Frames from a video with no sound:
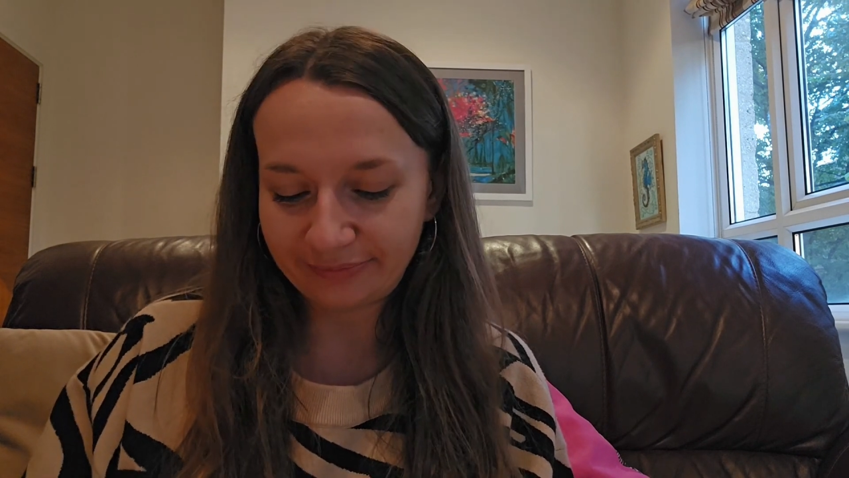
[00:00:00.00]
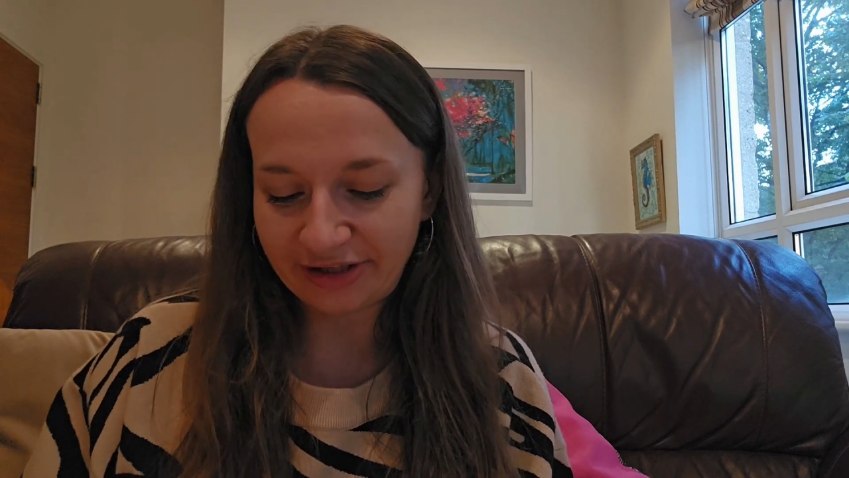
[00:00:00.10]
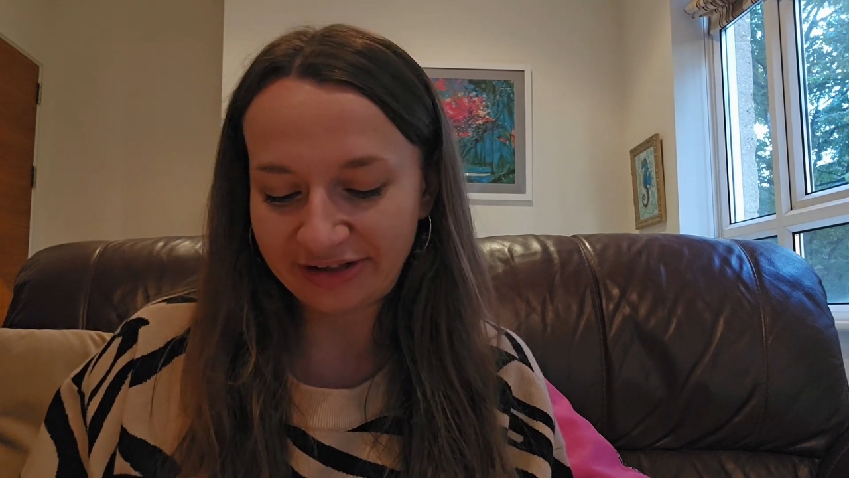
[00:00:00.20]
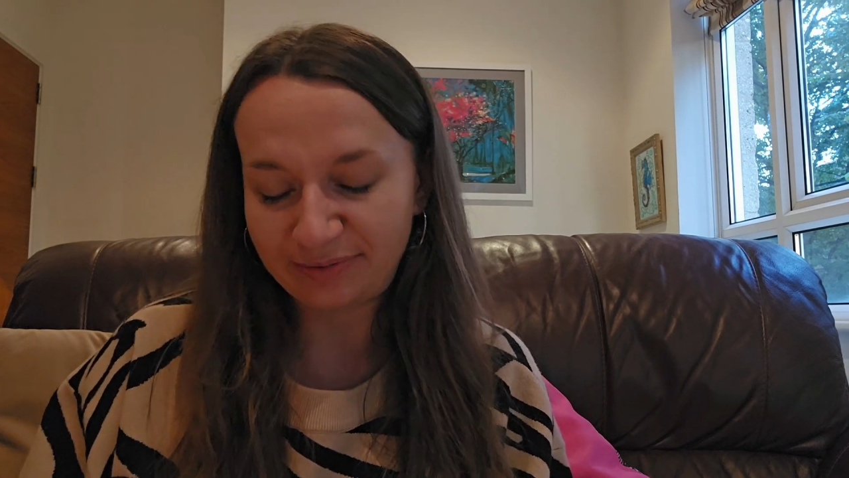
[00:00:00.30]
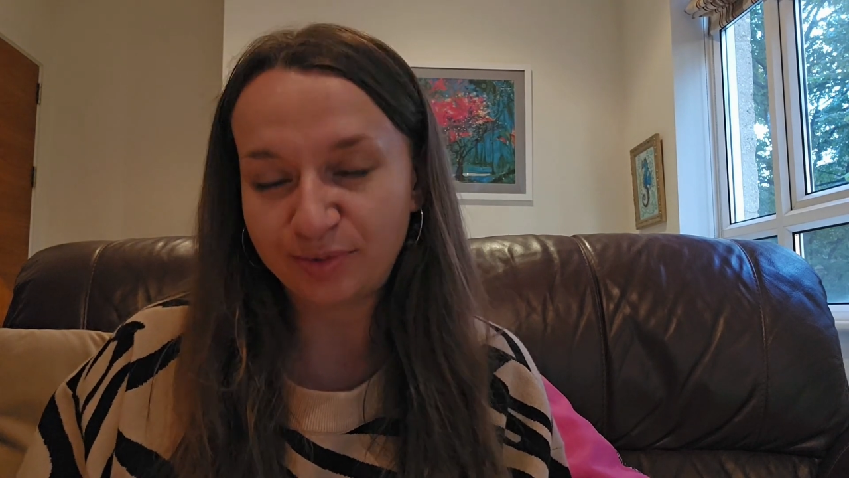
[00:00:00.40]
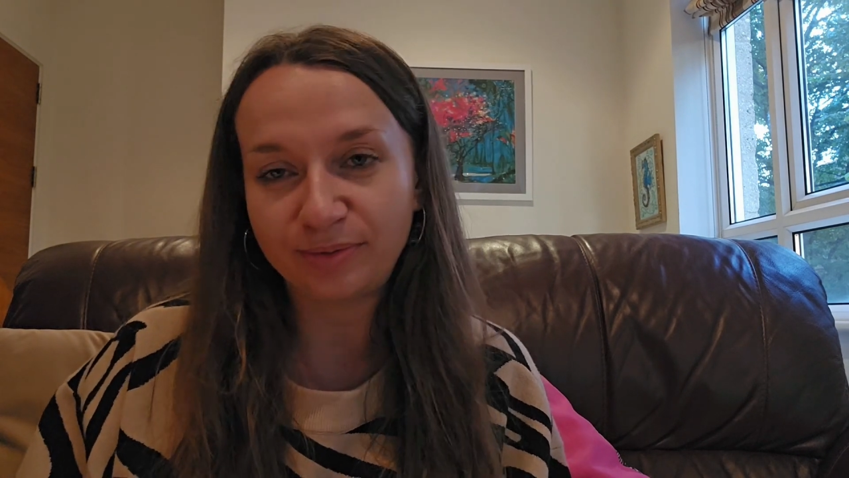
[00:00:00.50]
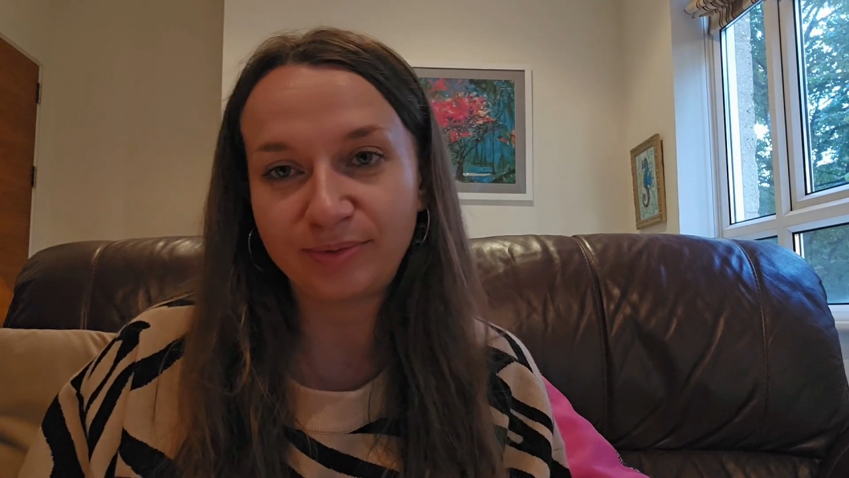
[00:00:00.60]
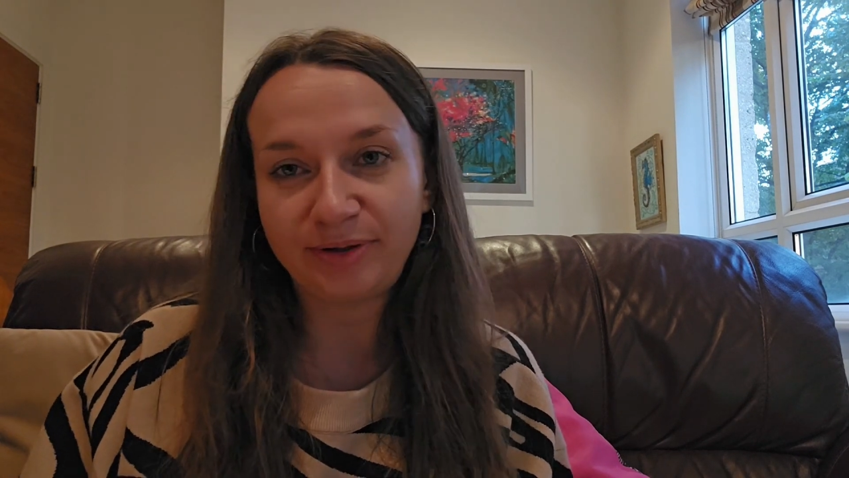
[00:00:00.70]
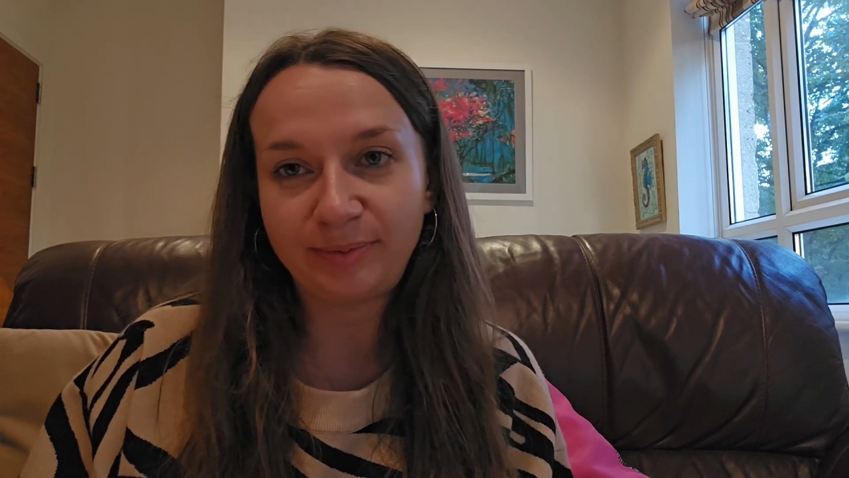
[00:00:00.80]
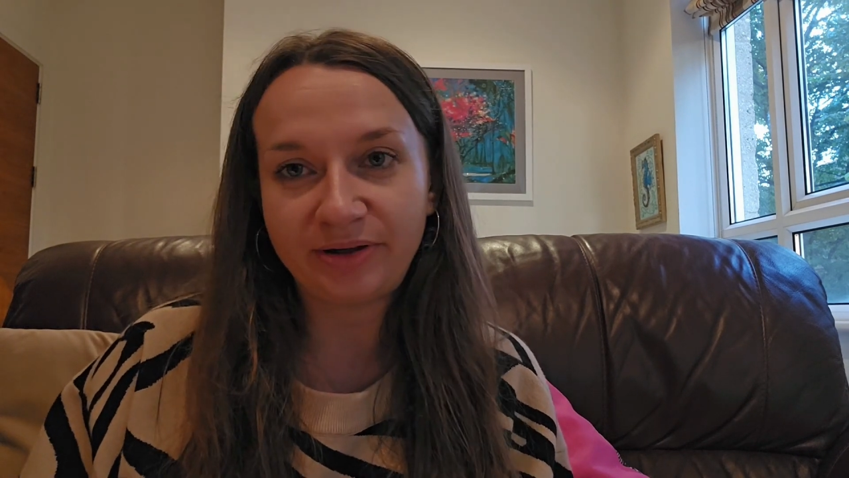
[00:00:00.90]
It's
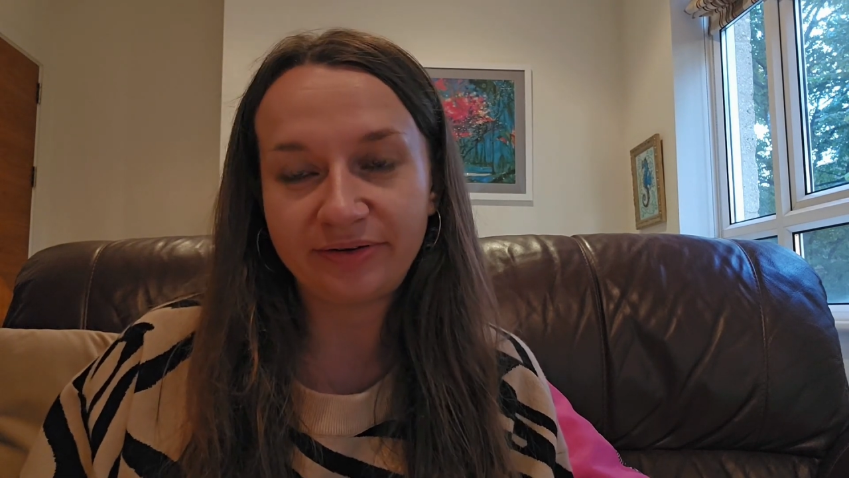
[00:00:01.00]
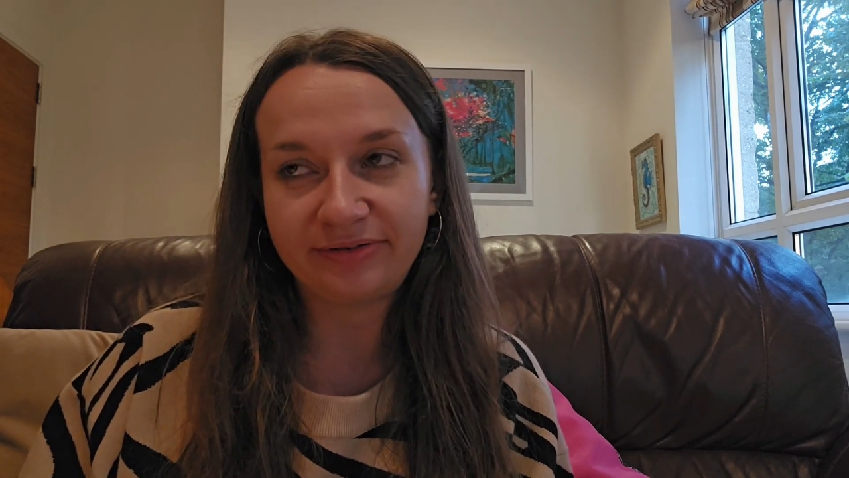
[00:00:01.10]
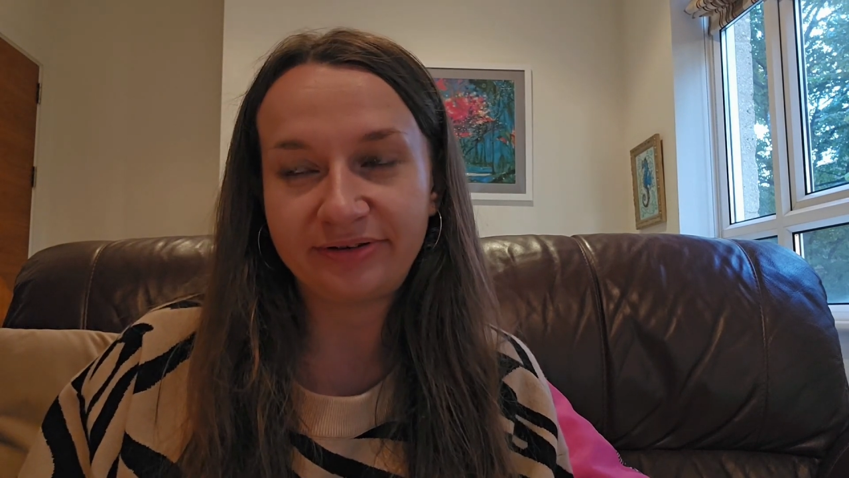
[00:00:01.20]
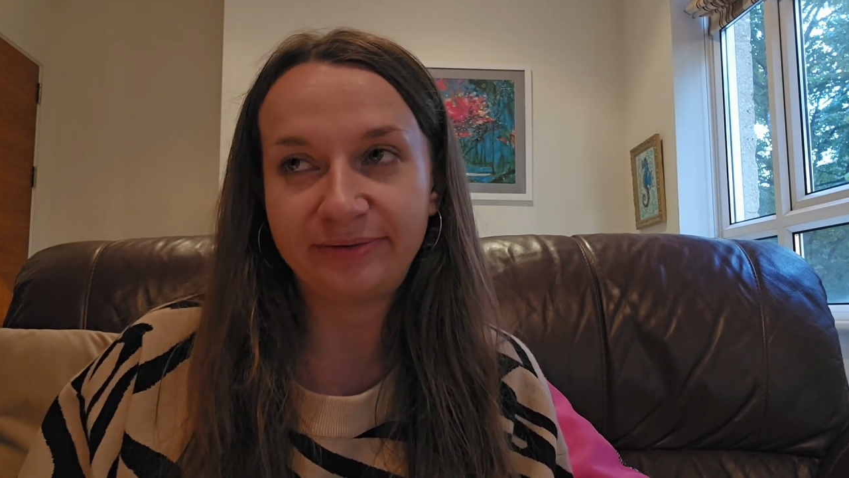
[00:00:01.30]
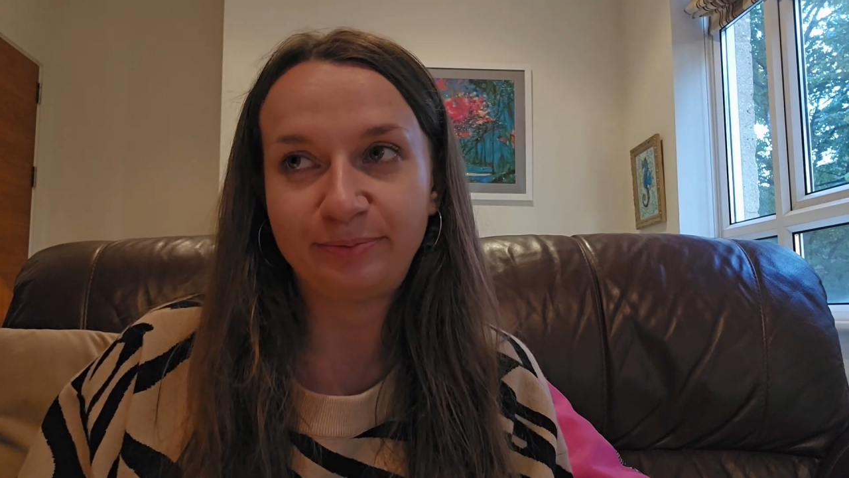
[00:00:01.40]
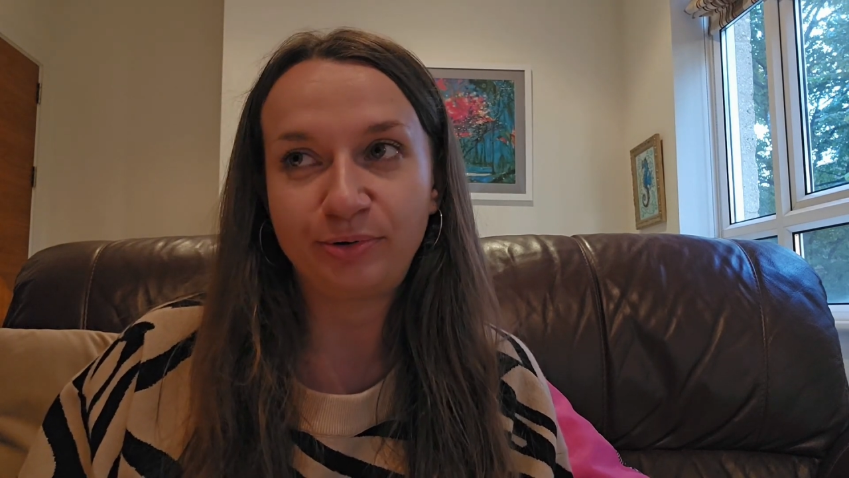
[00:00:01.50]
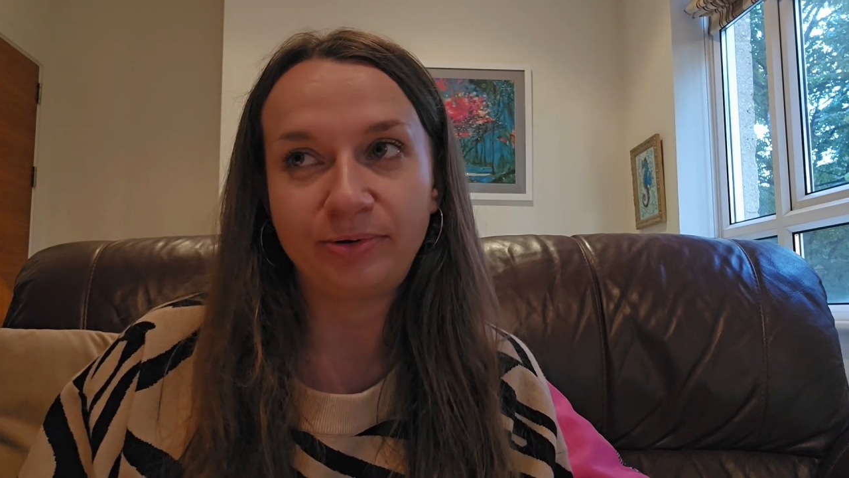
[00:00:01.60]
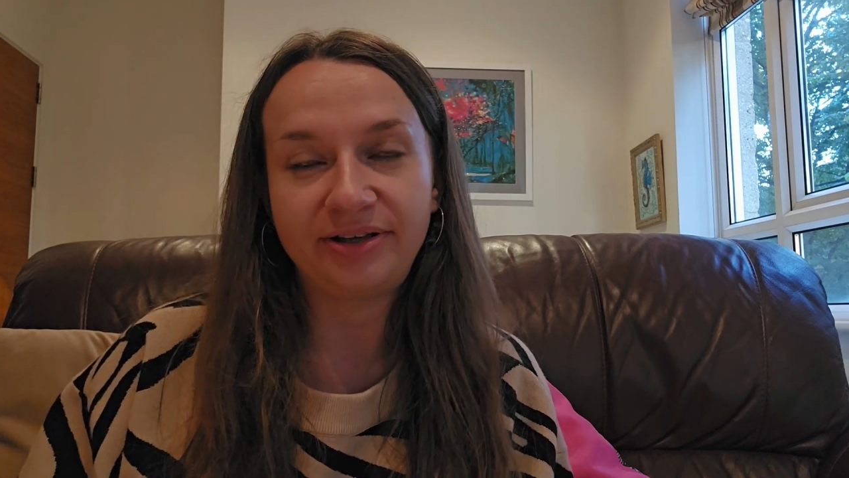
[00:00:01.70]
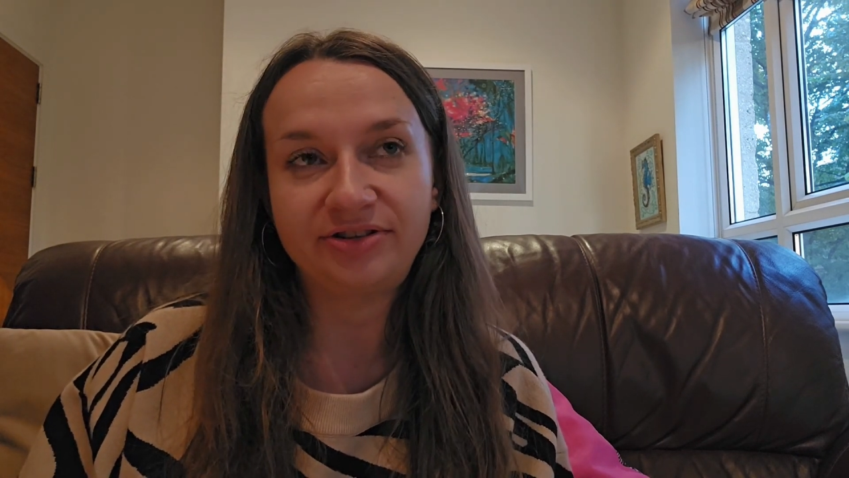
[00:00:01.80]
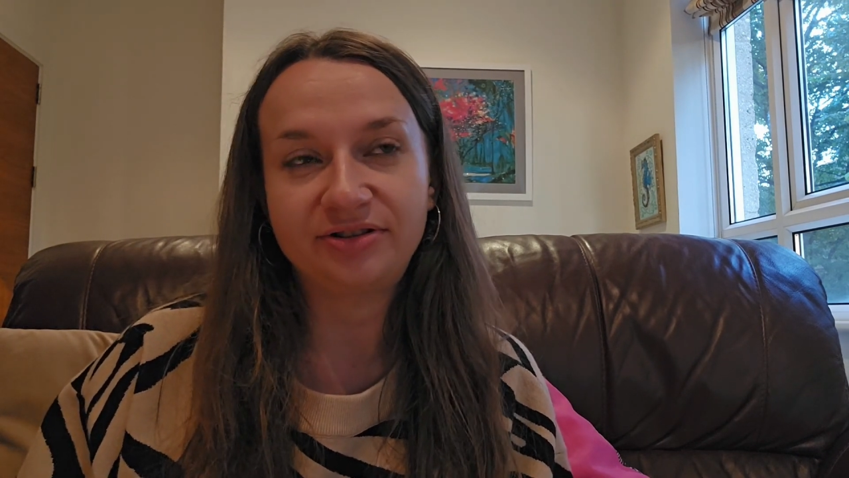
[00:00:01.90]
probably because
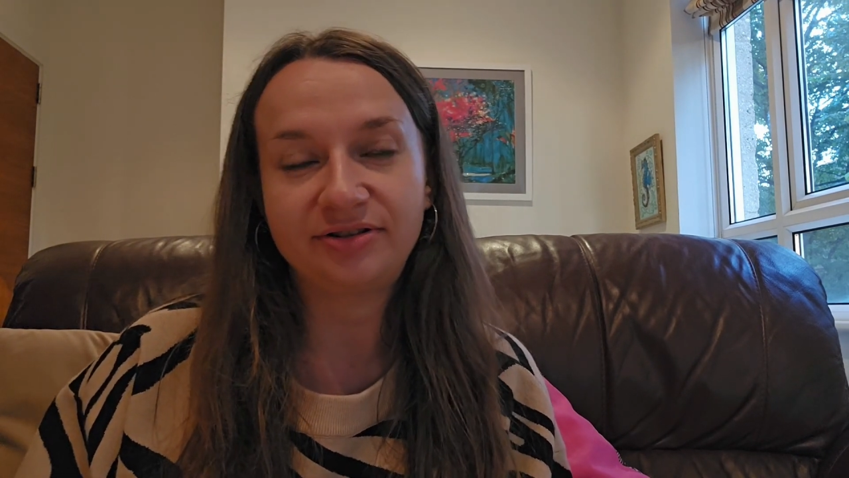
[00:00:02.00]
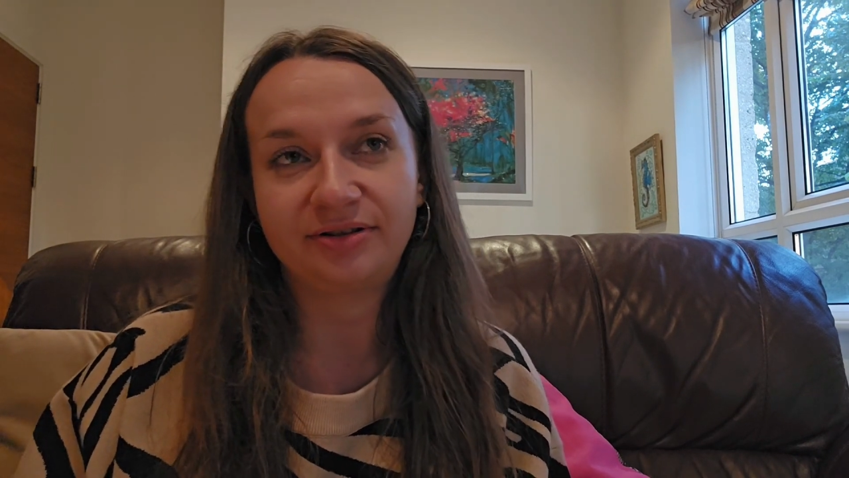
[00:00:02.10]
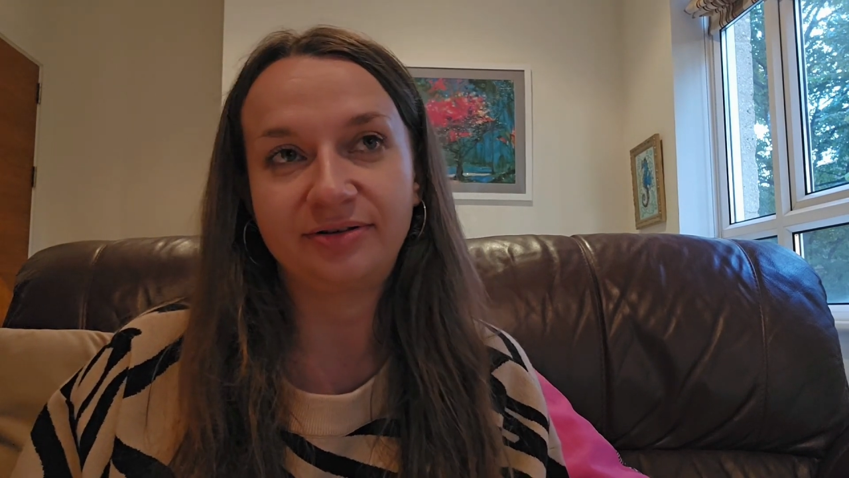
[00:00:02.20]
Polish